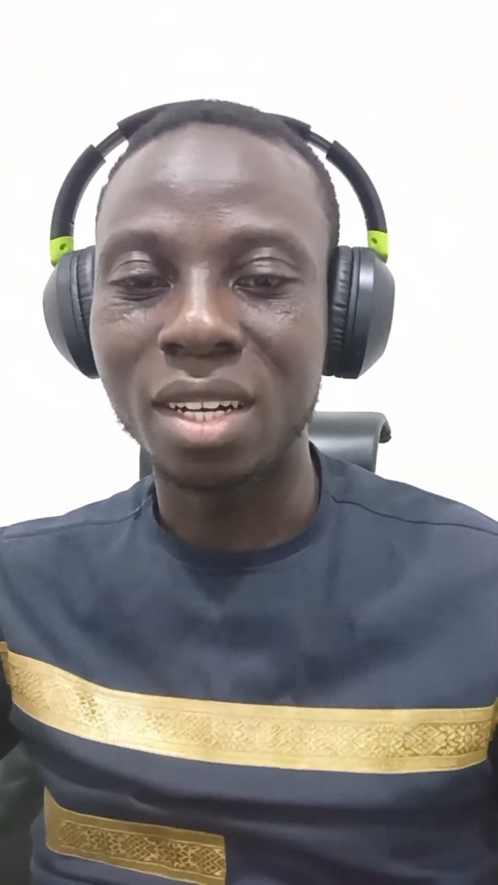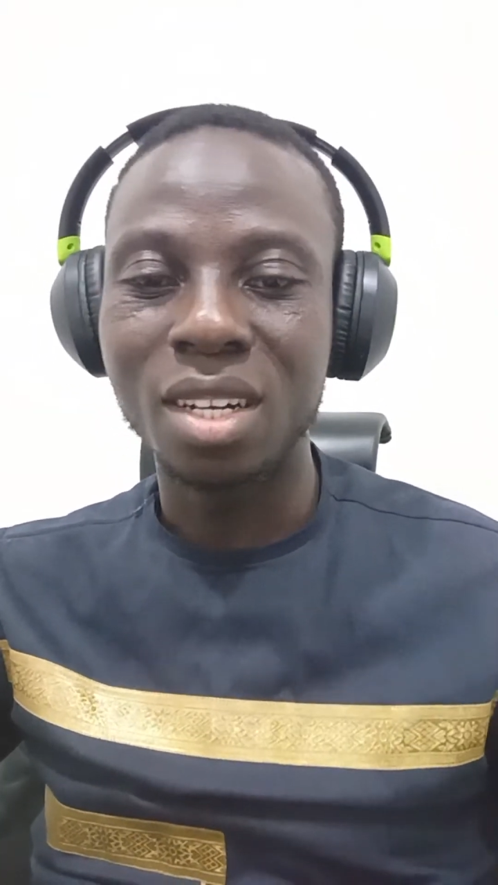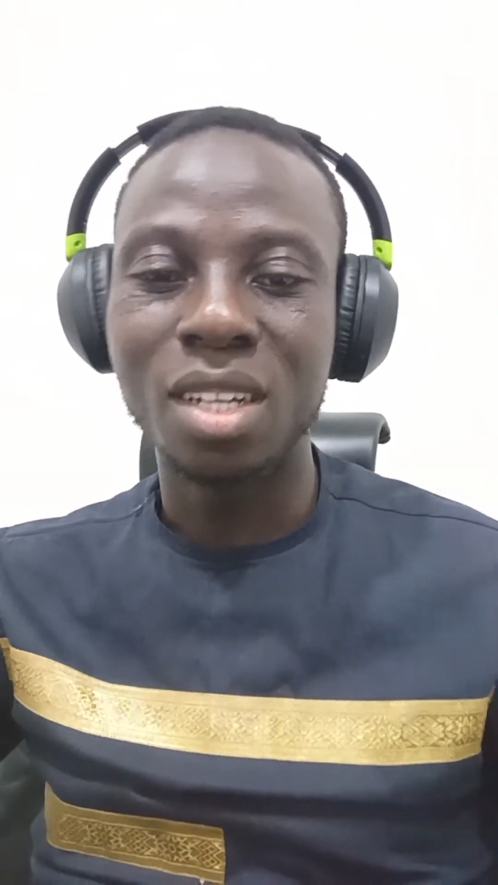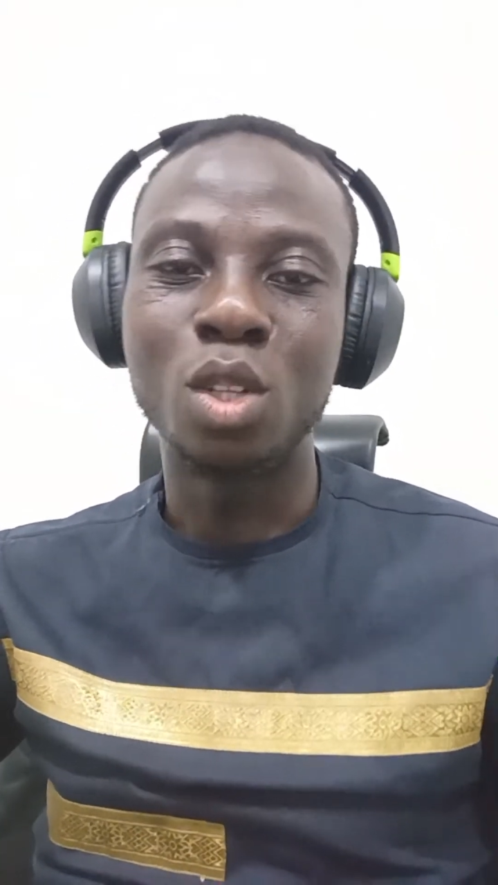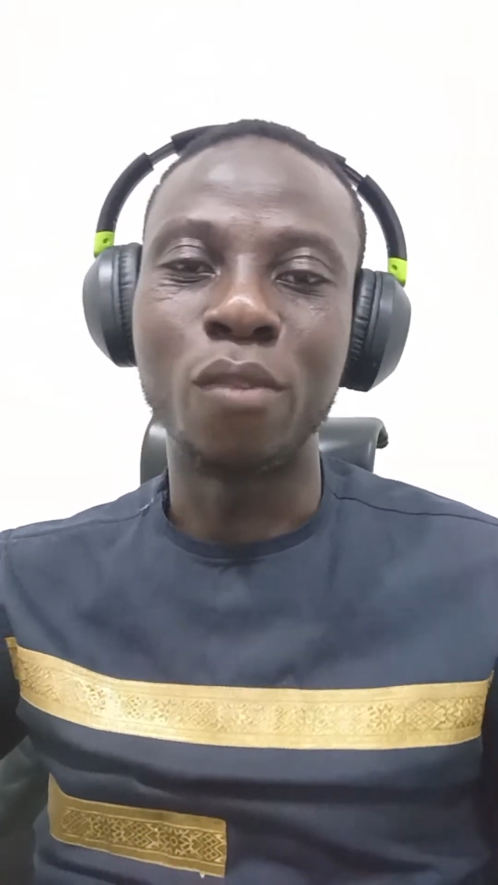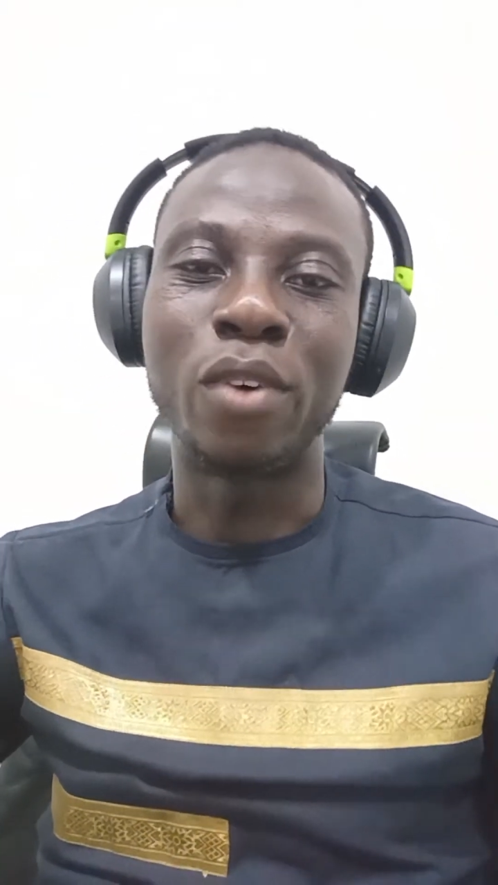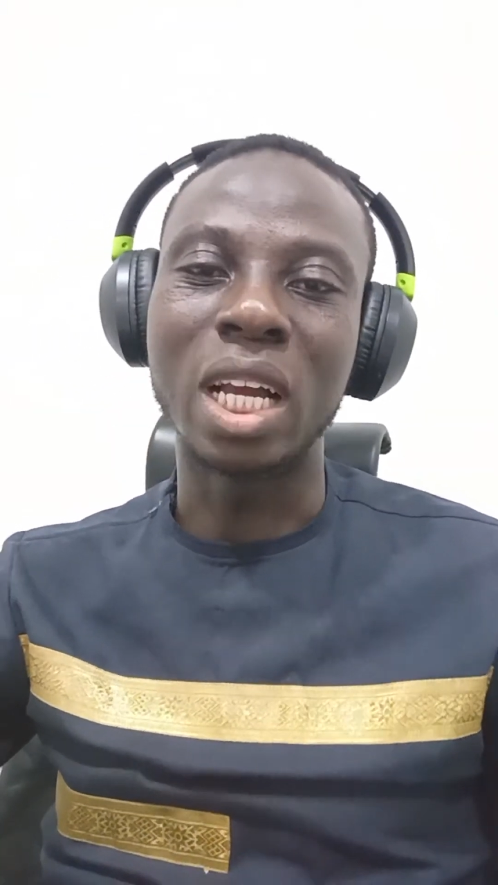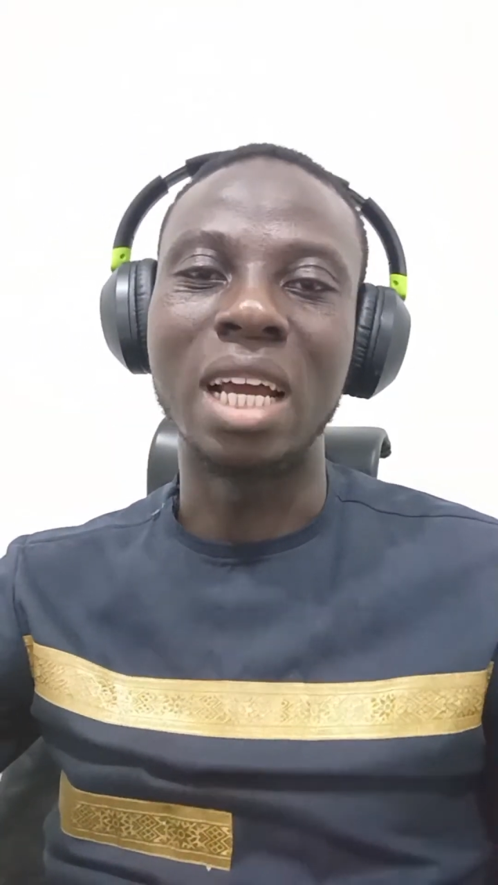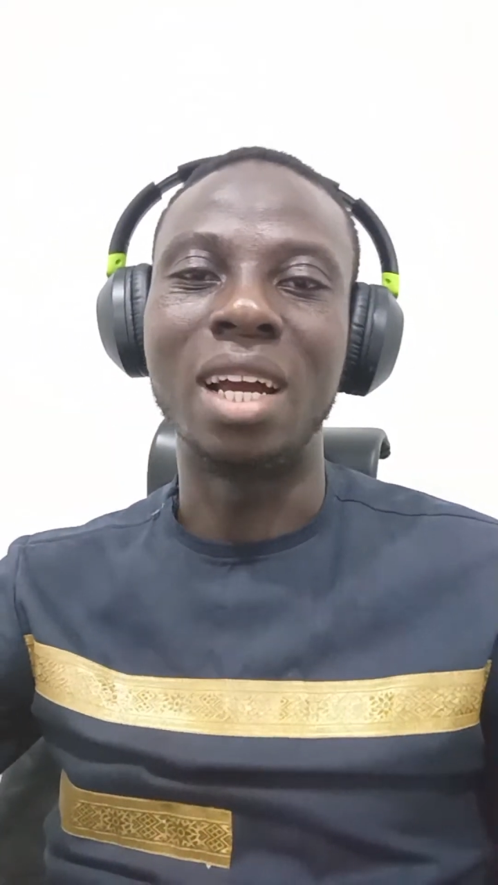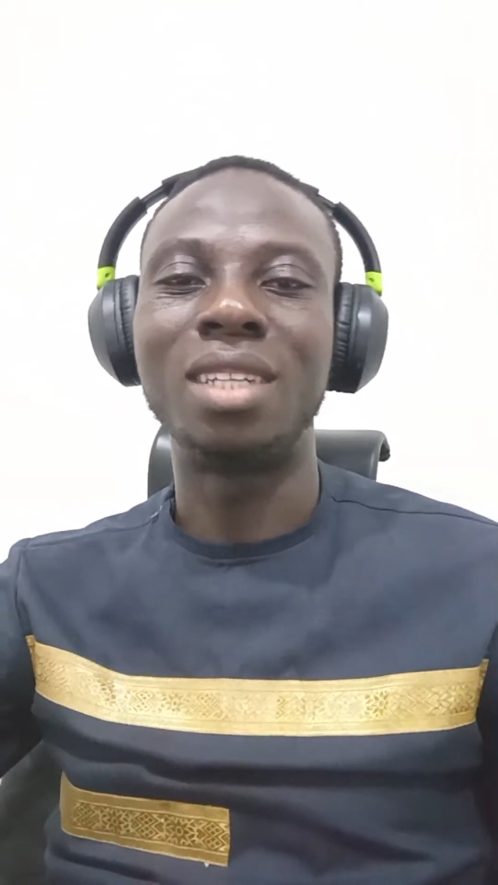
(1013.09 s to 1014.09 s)
Don't
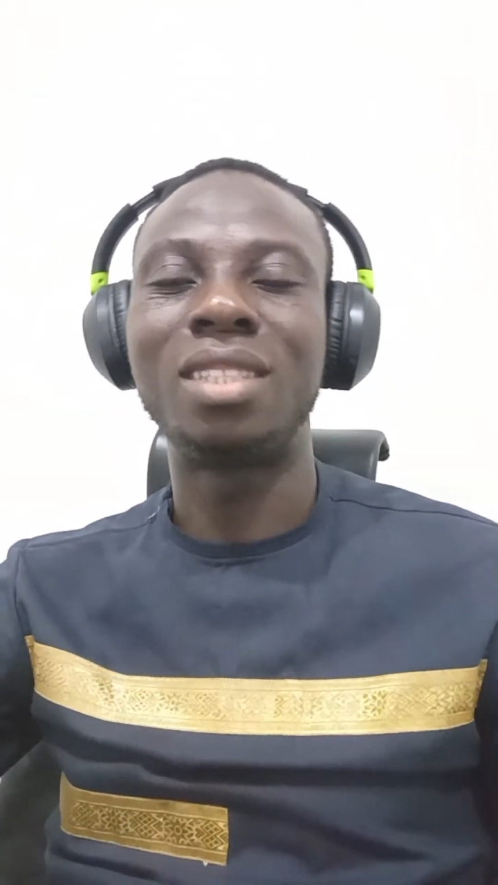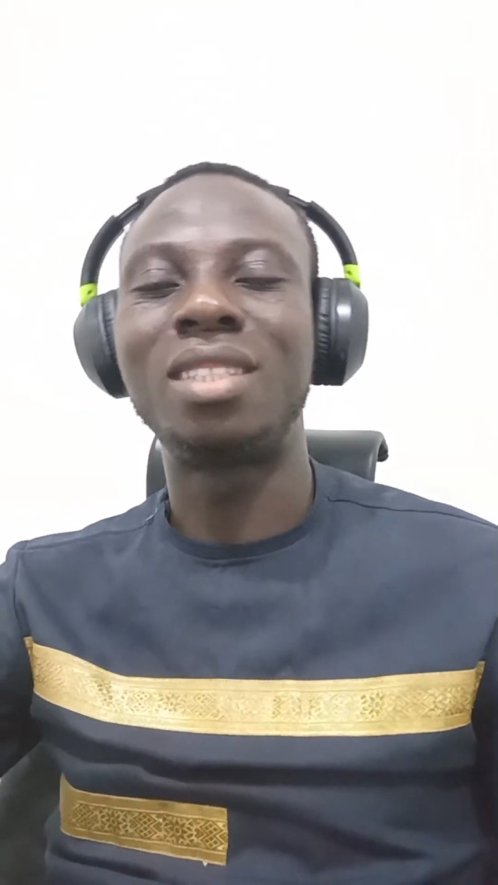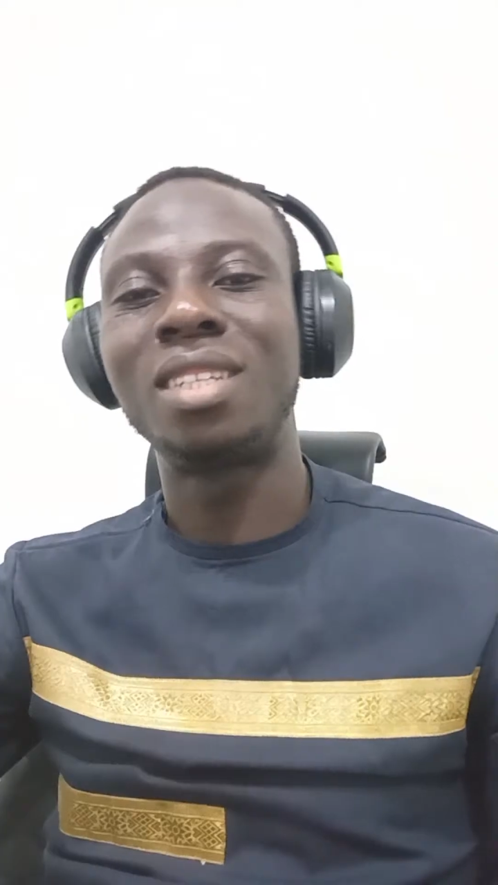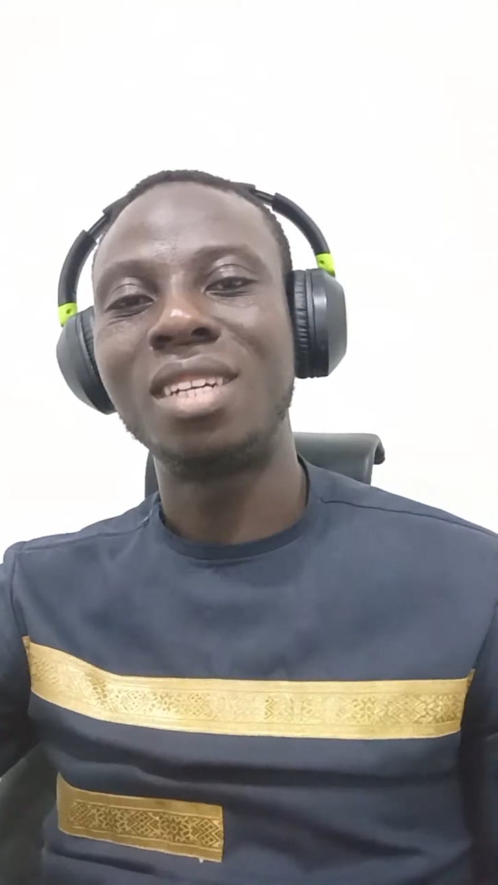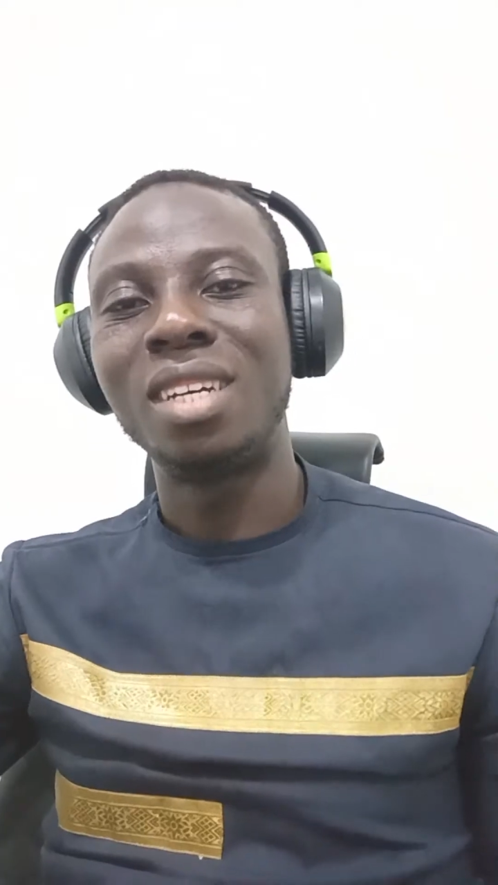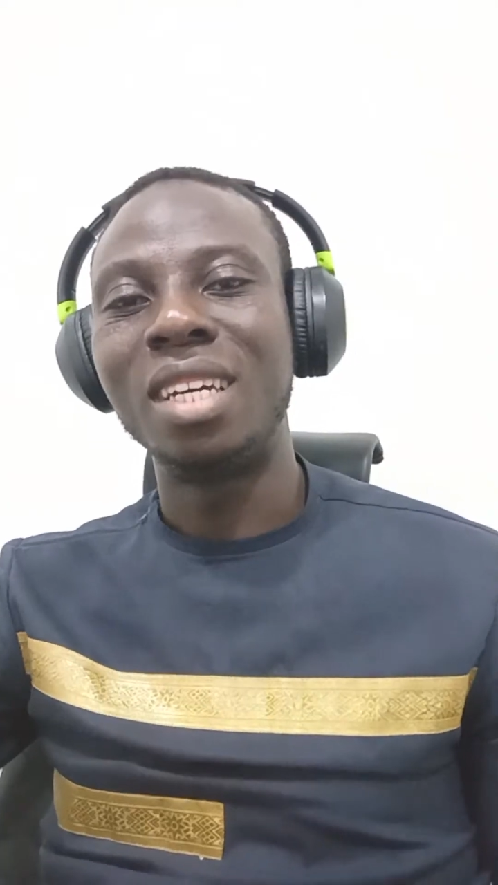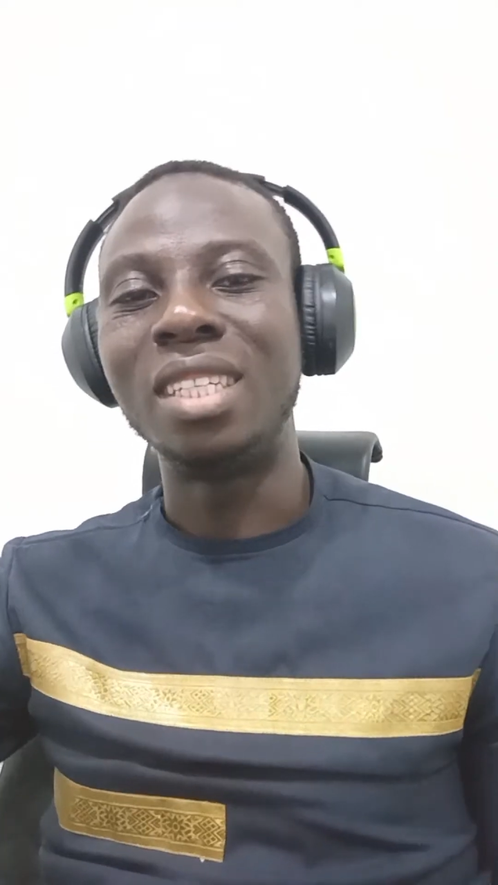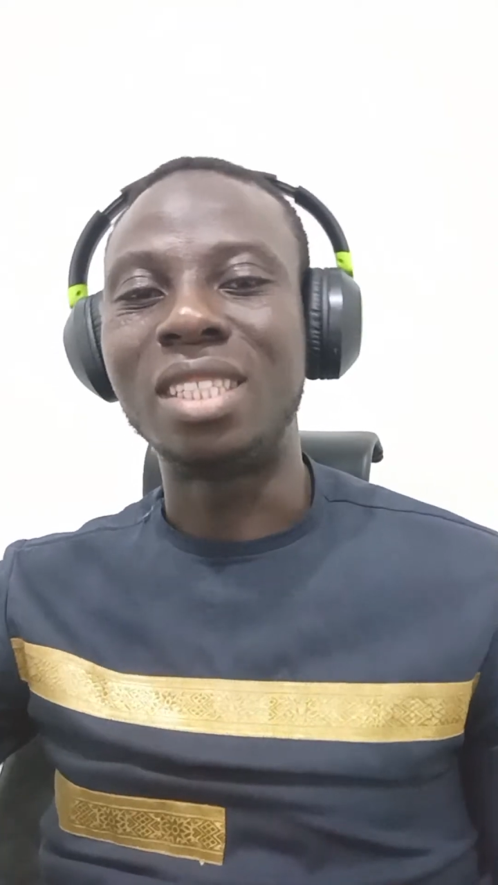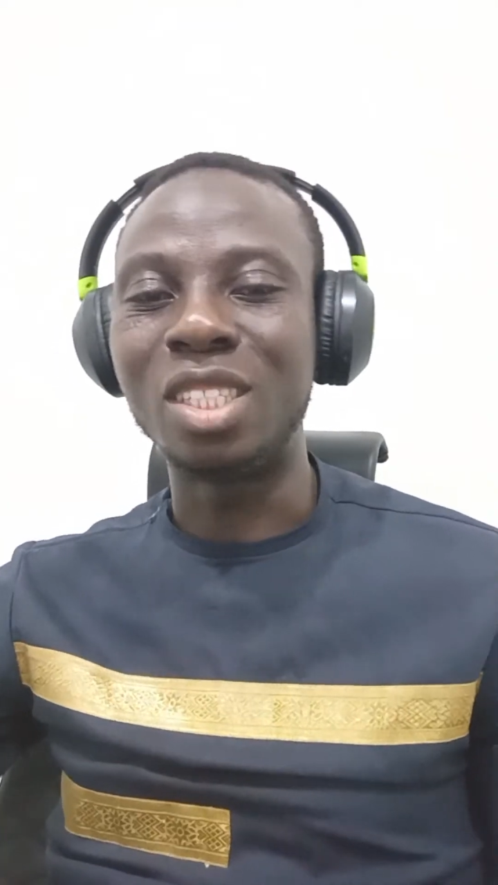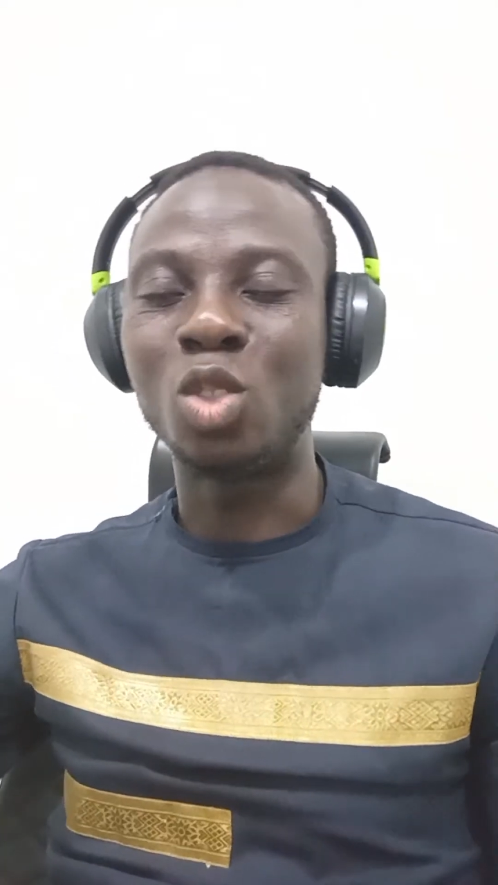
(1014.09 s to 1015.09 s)
forget, it is